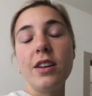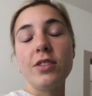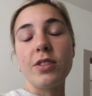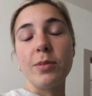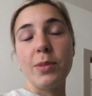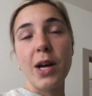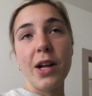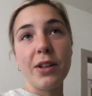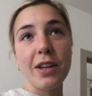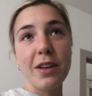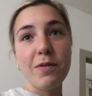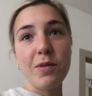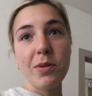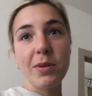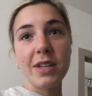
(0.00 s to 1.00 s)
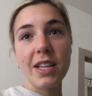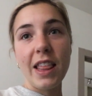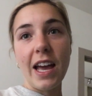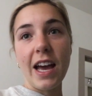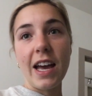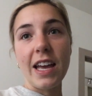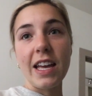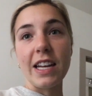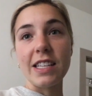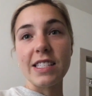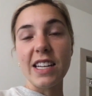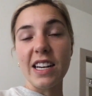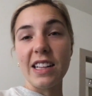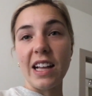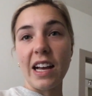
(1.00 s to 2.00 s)
So I'm not looking forward to that and
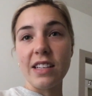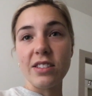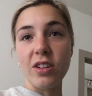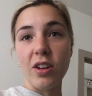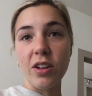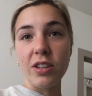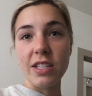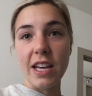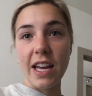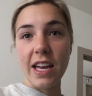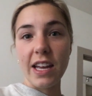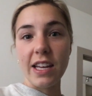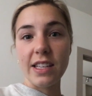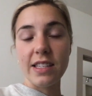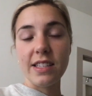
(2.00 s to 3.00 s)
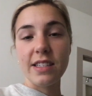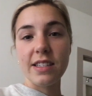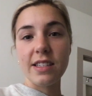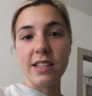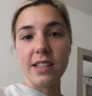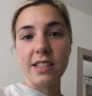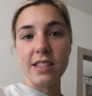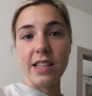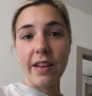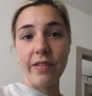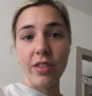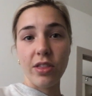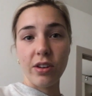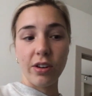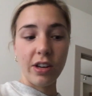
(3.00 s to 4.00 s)
it's going to last all day. It's
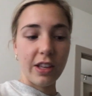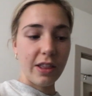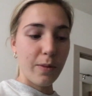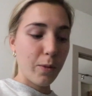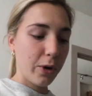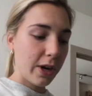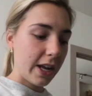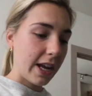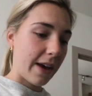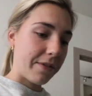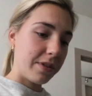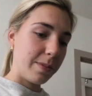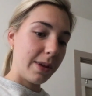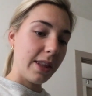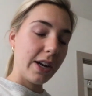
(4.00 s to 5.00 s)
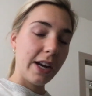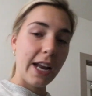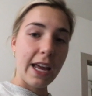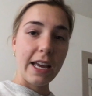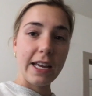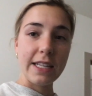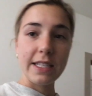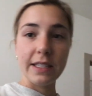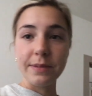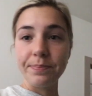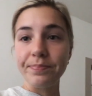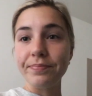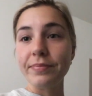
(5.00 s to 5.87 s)
7.30 in the morning. I have to be there at 8.